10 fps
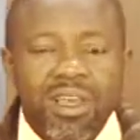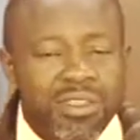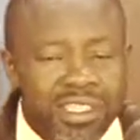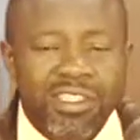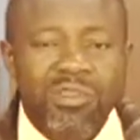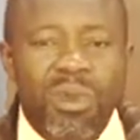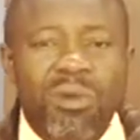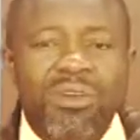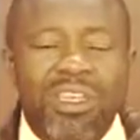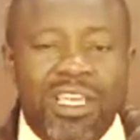this is where
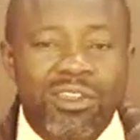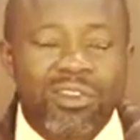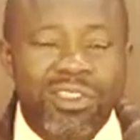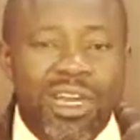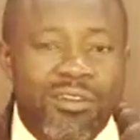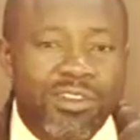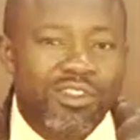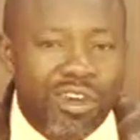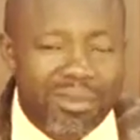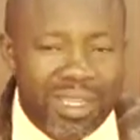we're getting ourselves in
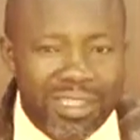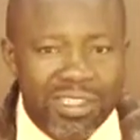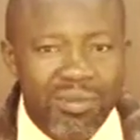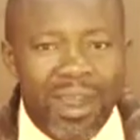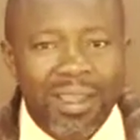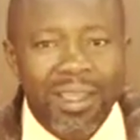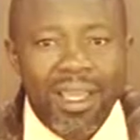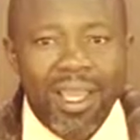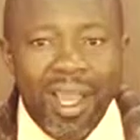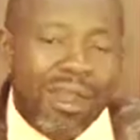trouble, and this is why
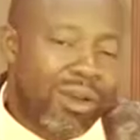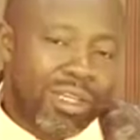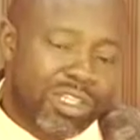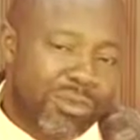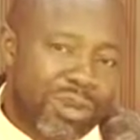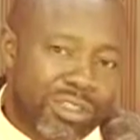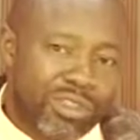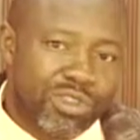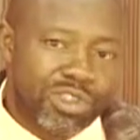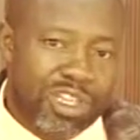I want to speak
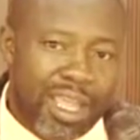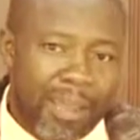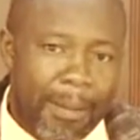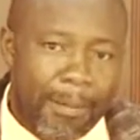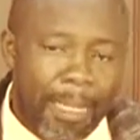to you today.